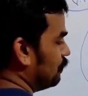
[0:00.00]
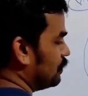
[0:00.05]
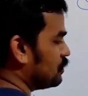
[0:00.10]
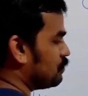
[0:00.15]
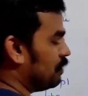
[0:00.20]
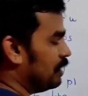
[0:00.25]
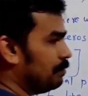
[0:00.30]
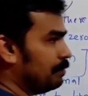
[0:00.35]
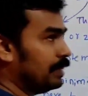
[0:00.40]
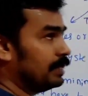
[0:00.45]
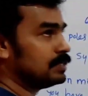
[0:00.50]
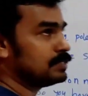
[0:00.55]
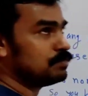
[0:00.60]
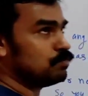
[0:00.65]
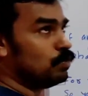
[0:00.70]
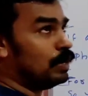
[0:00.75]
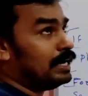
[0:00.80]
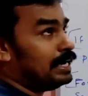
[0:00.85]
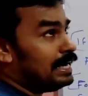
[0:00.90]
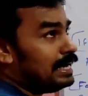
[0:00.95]
inverse y by
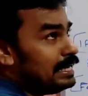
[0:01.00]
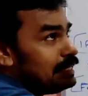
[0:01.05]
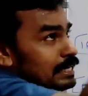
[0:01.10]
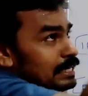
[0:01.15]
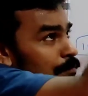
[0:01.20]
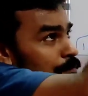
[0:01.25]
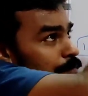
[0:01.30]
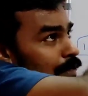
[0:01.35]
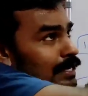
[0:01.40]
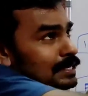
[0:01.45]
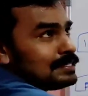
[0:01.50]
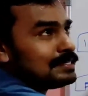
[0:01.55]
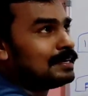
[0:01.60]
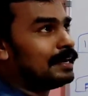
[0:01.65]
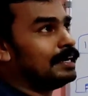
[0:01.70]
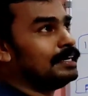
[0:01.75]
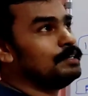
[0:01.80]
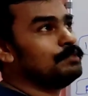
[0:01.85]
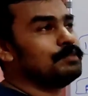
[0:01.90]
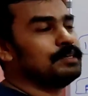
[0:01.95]
x. 180 plus
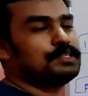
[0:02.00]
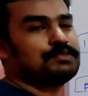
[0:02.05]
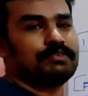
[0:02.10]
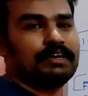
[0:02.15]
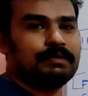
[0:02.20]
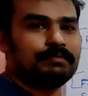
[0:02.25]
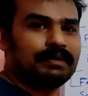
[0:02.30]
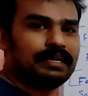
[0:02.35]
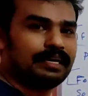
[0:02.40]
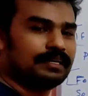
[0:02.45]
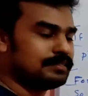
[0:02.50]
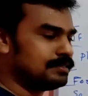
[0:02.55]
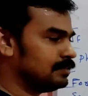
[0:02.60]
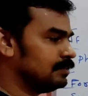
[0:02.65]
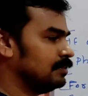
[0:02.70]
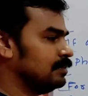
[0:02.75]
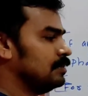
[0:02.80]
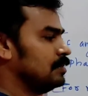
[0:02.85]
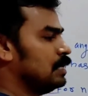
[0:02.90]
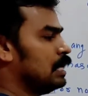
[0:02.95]
tan inverse y by x.
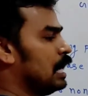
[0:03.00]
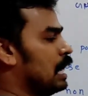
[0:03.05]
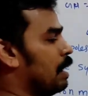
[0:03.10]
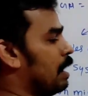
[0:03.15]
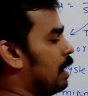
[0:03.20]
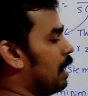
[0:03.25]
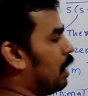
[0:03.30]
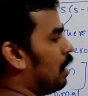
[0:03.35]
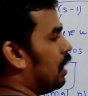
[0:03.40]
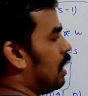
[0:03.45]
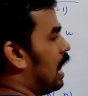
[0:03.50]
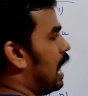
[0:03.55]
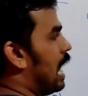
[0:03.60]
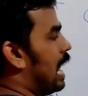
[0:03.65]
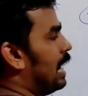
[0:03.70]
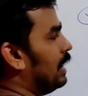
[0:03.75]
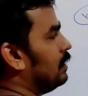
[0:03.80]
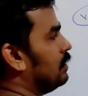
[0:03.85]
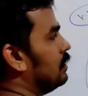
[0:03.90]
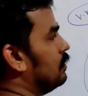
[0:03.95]

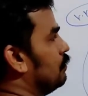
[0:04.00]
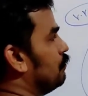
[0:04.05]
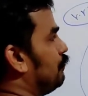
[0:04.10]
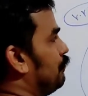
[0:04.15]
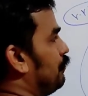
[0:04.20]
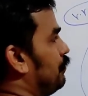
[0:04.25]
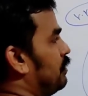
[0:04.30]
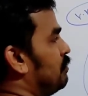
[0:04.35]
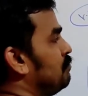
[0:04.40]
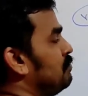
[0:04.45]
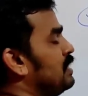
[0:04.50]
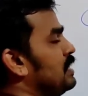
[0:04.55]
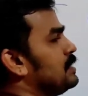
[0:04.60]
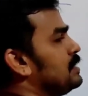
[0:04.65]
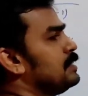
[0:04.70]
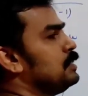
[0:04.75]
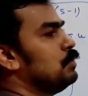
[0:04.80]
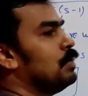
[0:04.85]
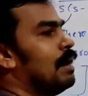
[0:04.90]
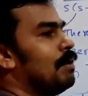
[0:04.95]
And from
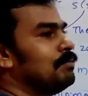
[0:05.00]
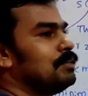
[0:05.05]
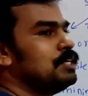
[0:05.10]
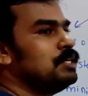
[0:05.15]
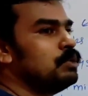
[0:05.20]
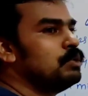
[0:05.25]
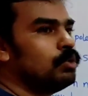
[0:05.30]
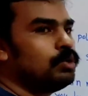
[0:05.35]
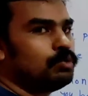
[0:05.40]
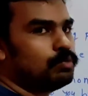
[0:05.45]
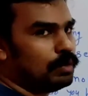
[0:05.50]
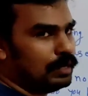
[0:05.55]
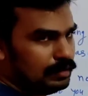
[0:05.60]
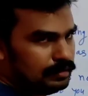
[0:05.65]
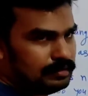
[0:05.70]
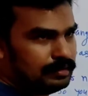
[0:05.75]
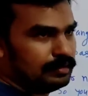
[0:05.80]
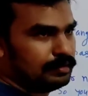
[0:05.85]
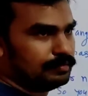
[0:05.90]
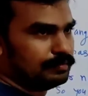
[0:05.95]
this you have to note
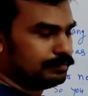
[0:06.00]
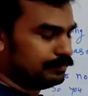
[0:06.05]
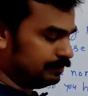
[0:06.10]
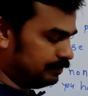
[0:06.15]
one thing.